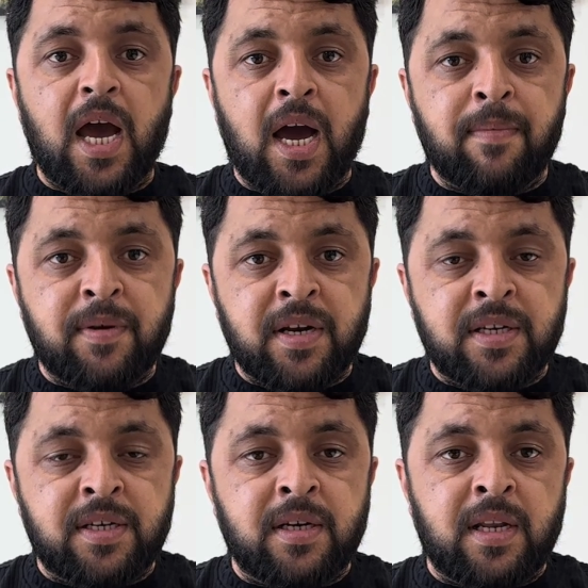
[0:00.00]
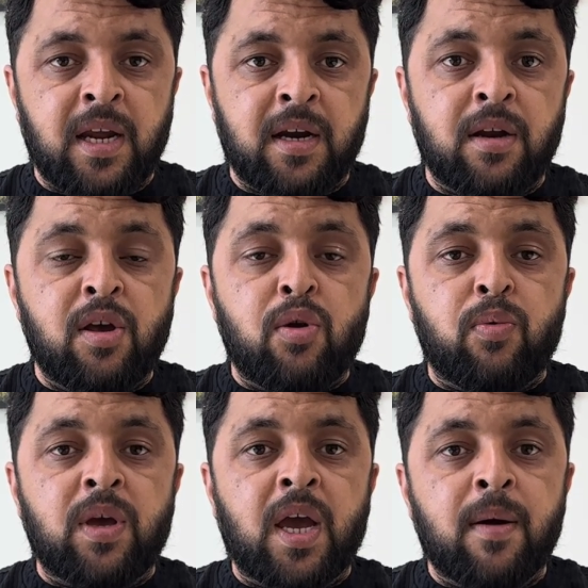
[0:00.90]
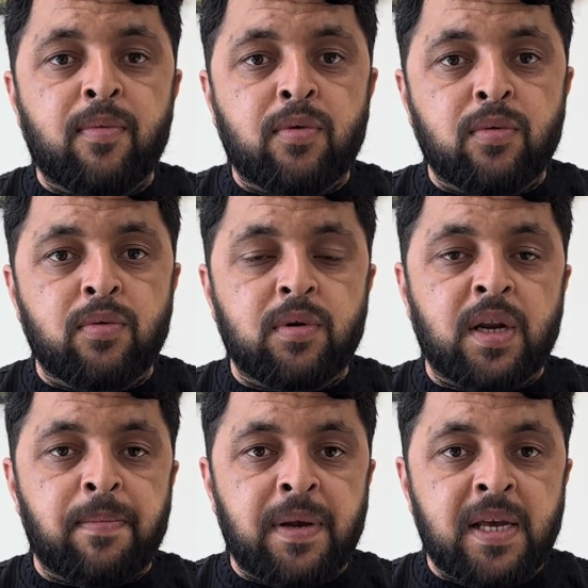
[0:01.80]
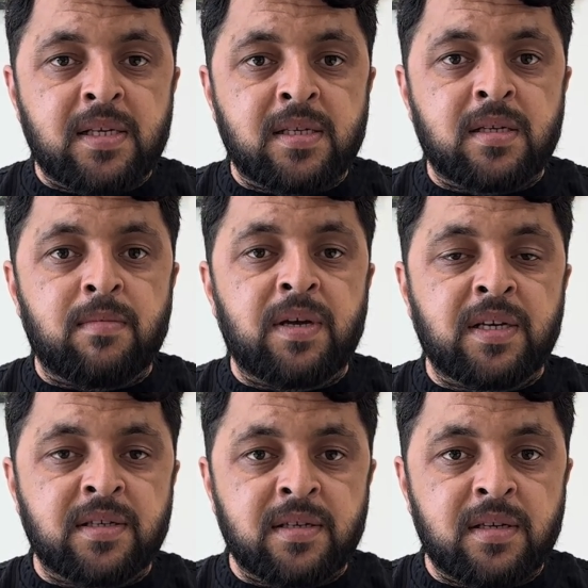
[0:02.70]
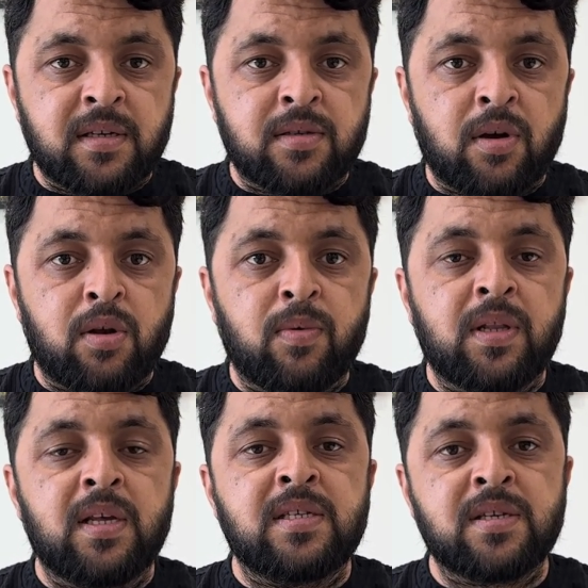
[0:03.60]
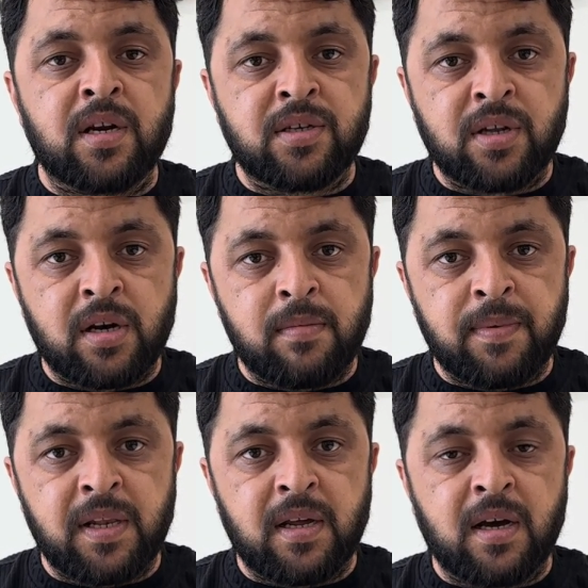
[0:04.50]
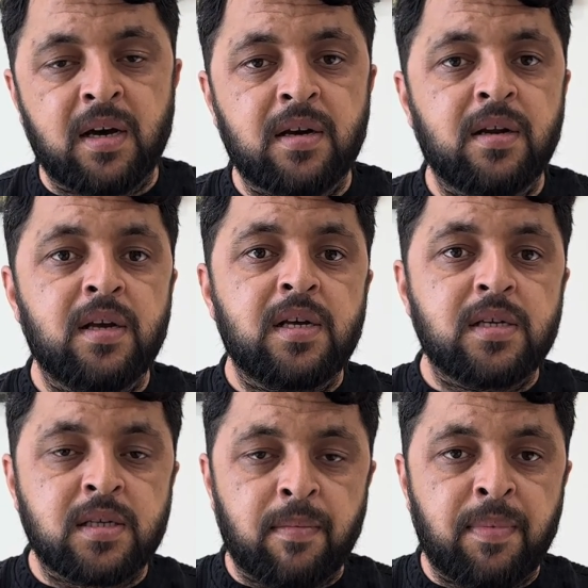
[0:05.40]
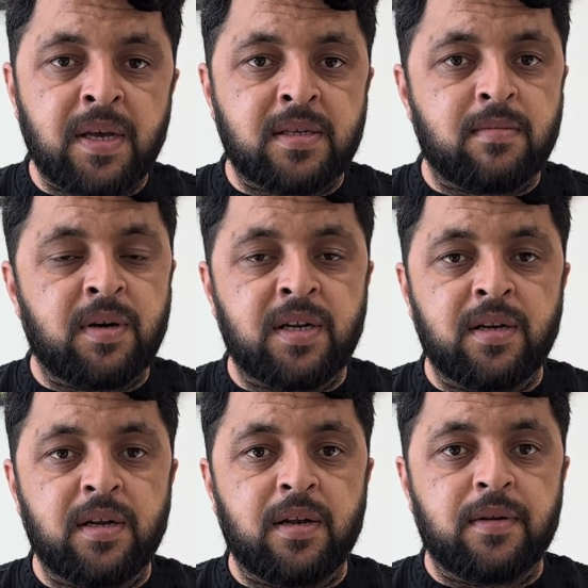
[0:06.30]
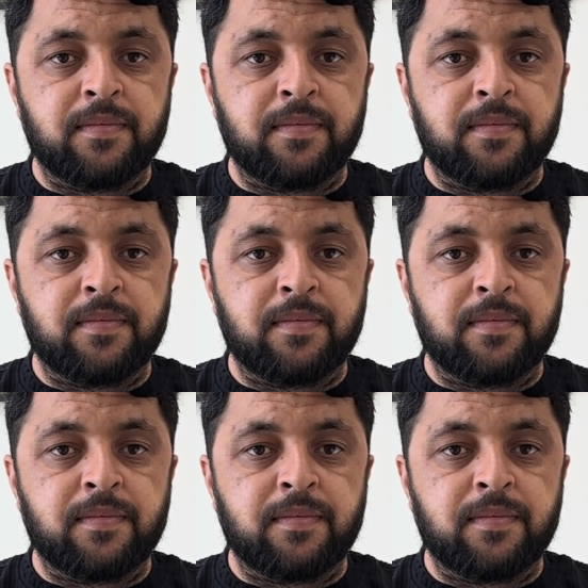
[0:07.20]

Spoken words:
After that, we have to replace some existing soil with the structural fill or subbase material